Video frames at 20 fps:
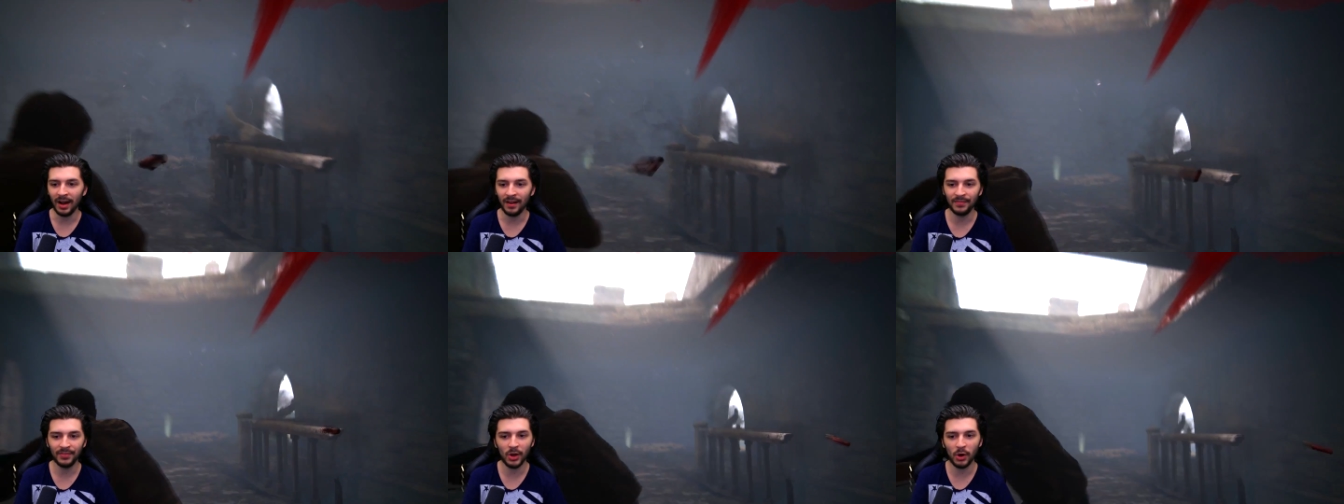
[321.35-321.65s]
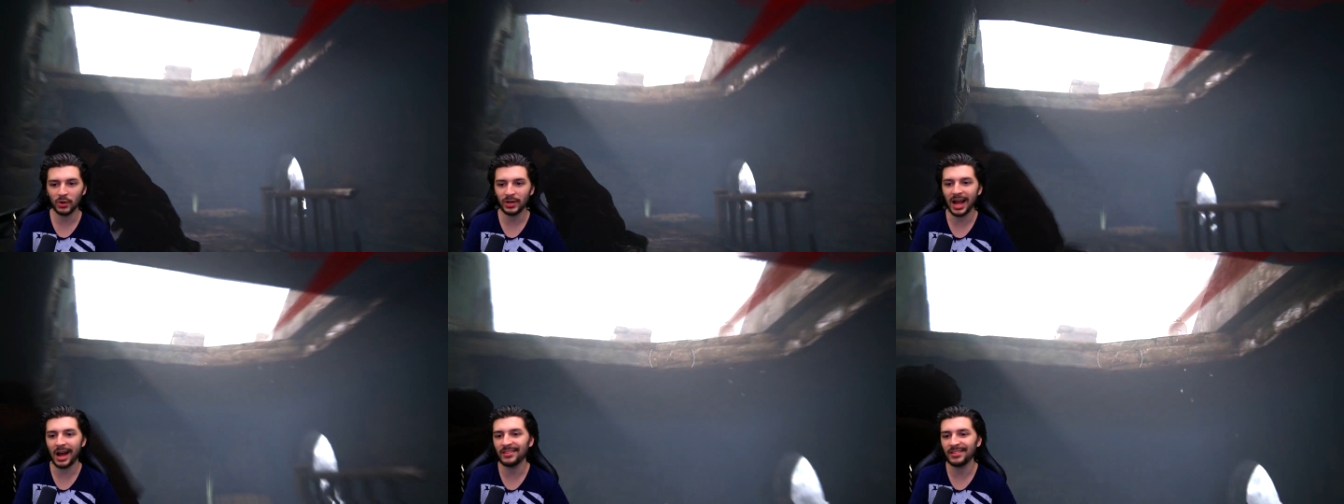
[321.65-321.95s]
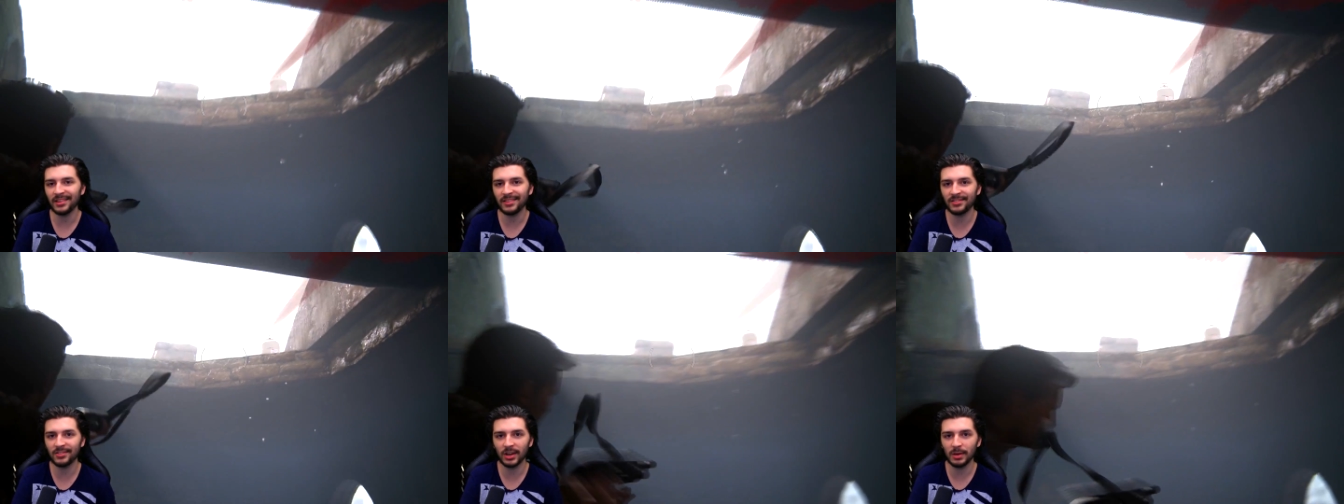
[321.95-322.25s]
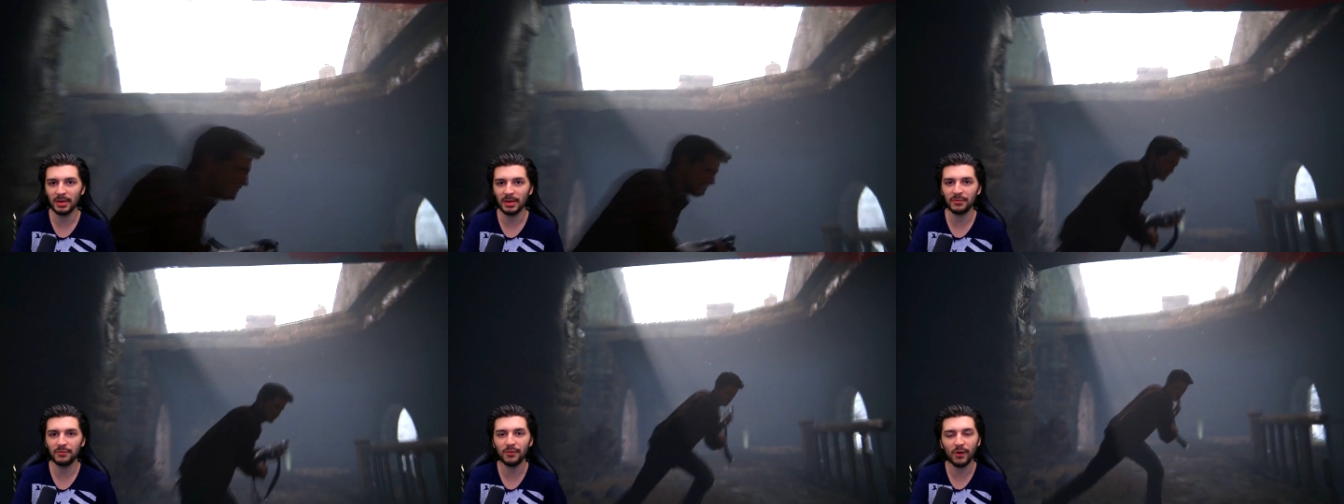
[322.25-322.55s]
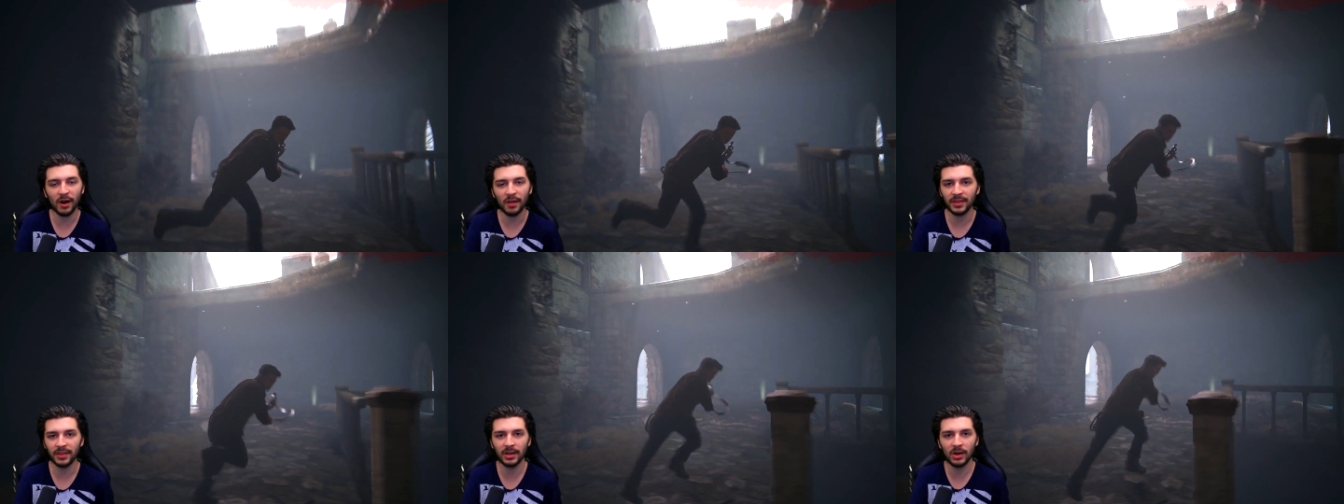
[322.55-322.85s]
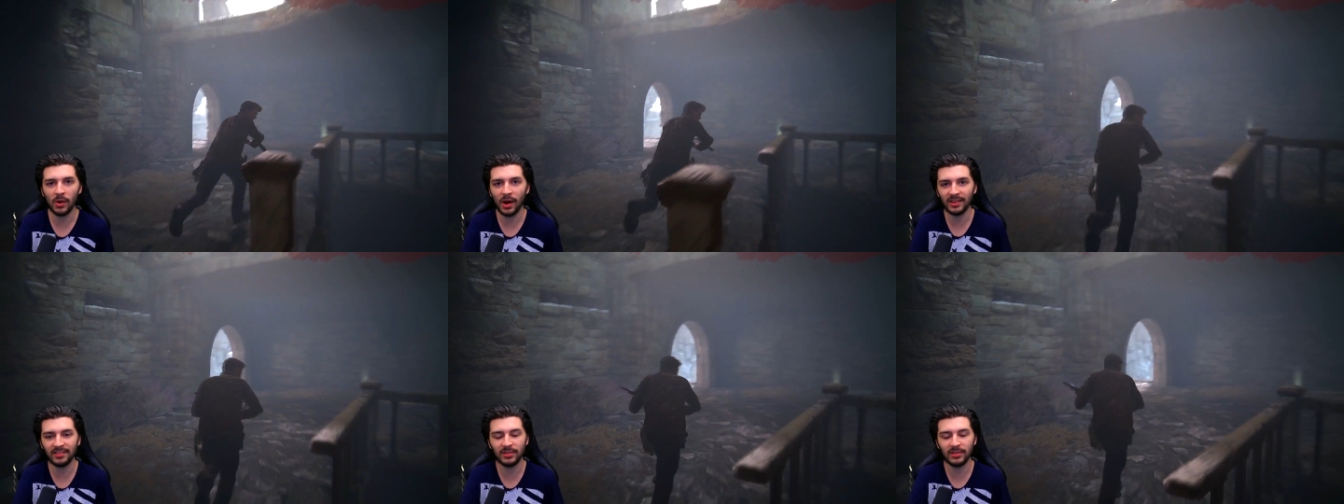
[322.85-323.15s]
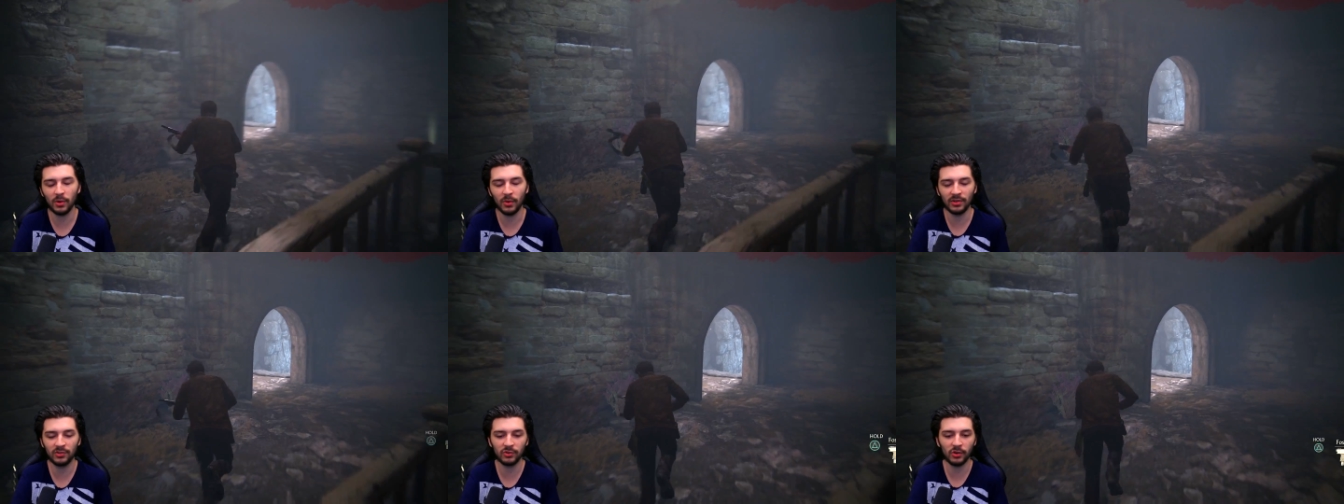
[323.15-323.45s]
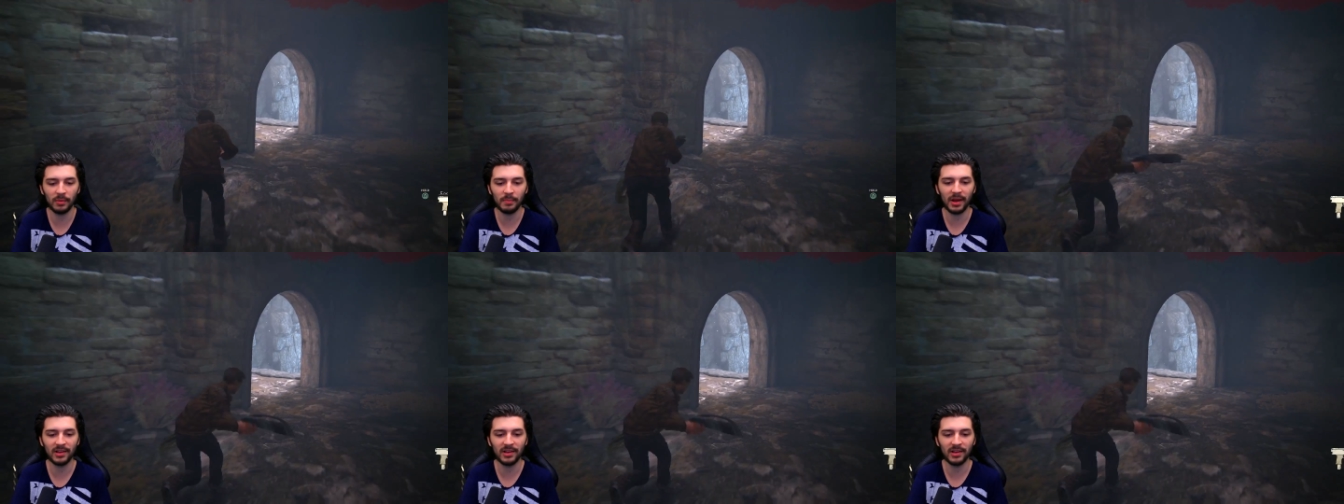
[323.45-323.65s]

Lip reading: no doubt that it's going to be fun. You know, I still enjoyed